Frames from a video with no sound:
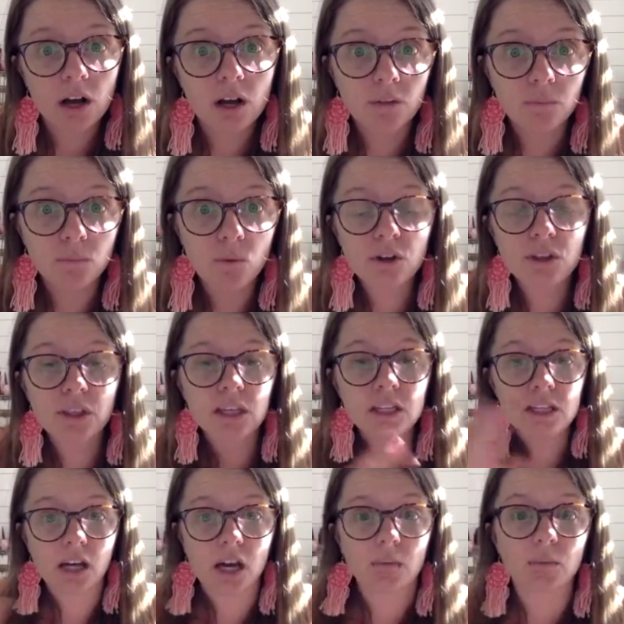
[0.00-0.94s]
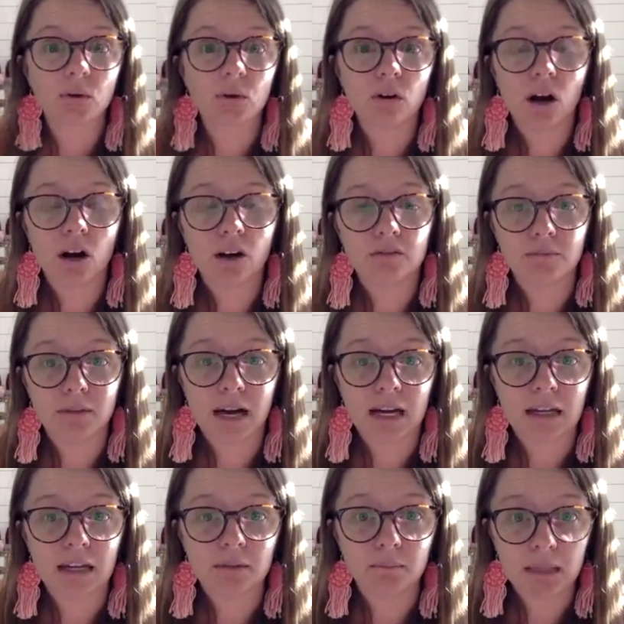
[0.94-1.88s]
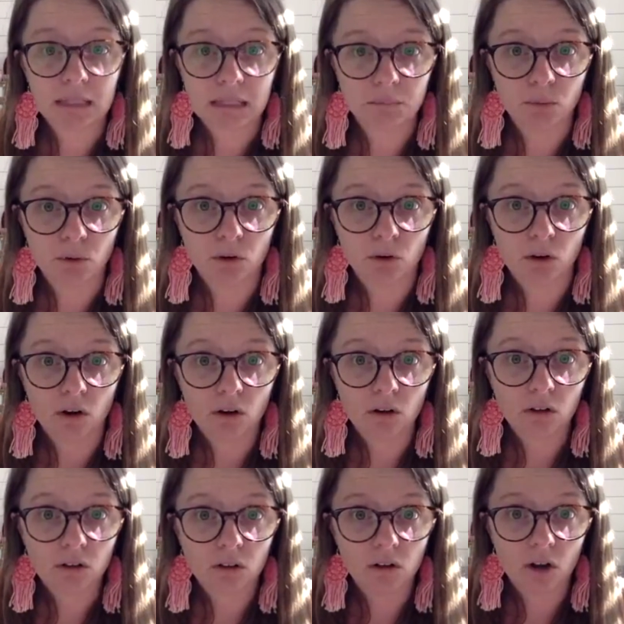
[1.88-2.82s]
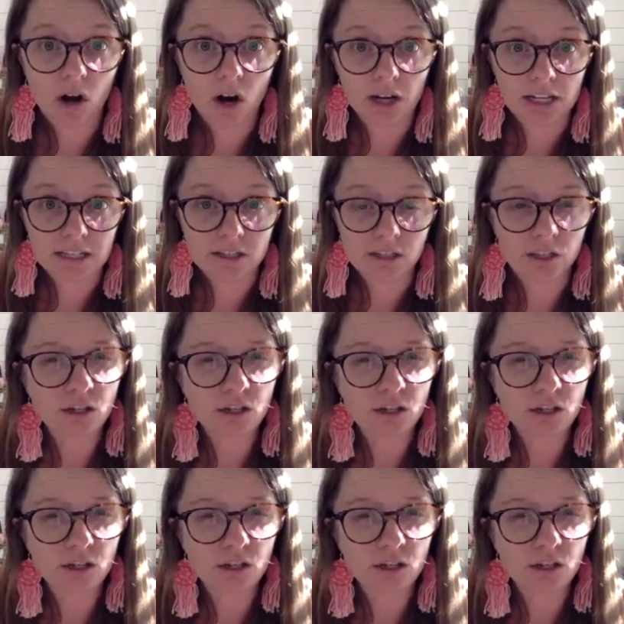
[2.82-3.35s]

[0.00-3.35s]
of my people on Instagram.